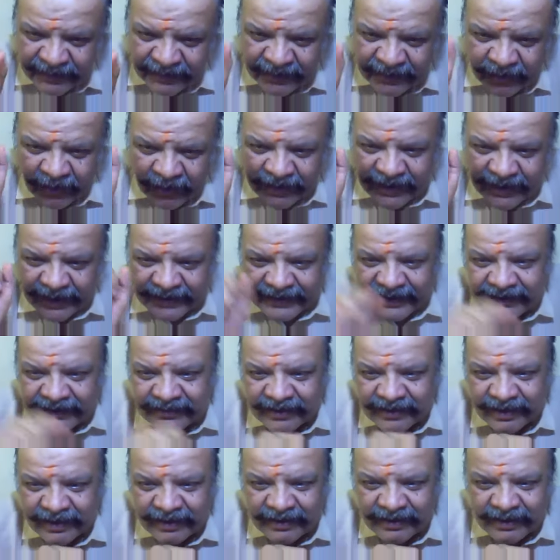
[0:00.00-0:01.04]
you are getting
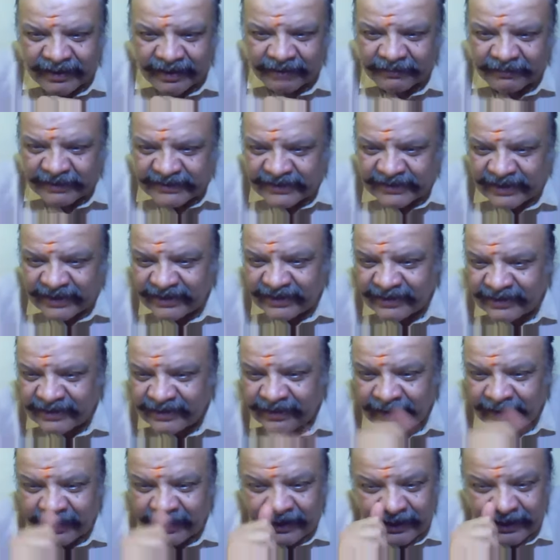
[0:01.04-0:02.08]
the curvature.
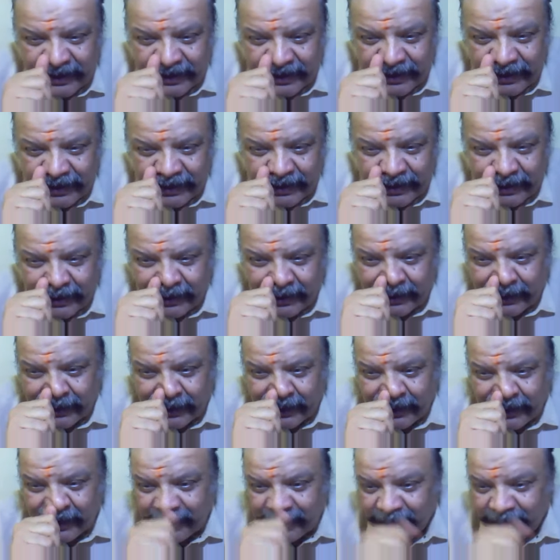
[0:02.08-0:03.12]

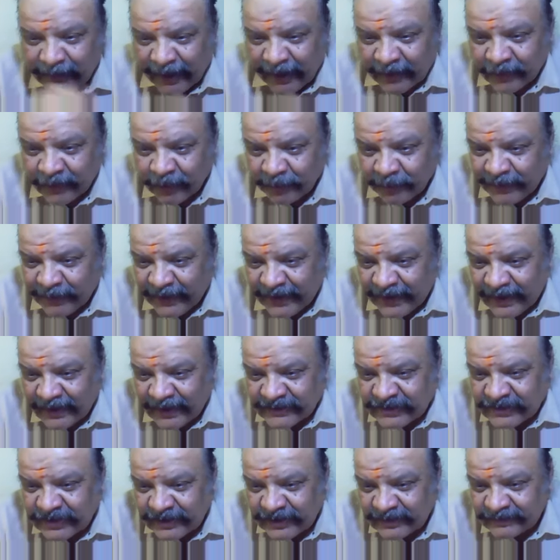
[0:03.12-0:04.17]
Uh, Bhanu
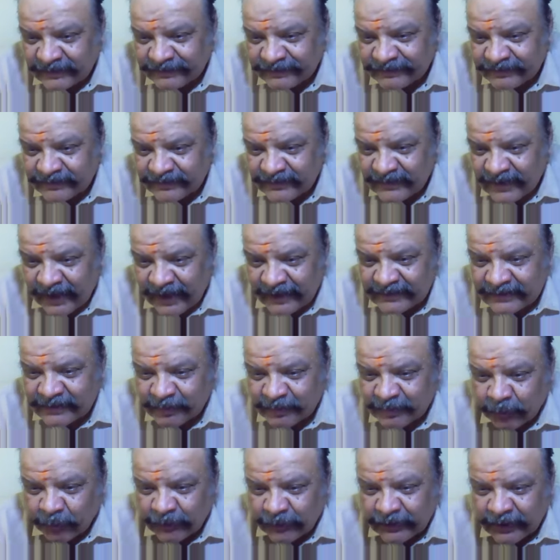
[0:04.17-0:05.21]
Priyaji has
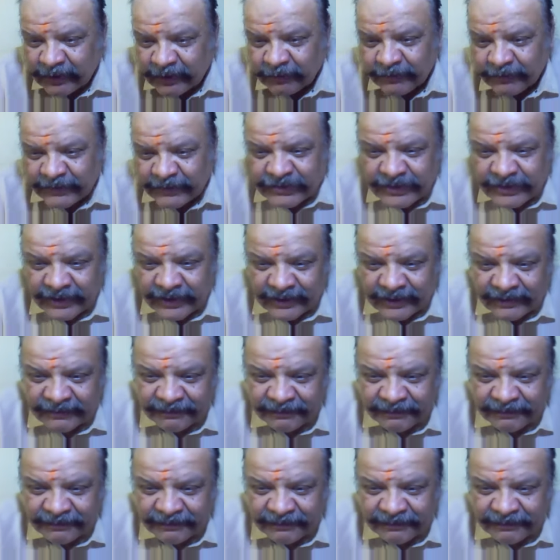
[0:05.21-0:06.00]
put a question.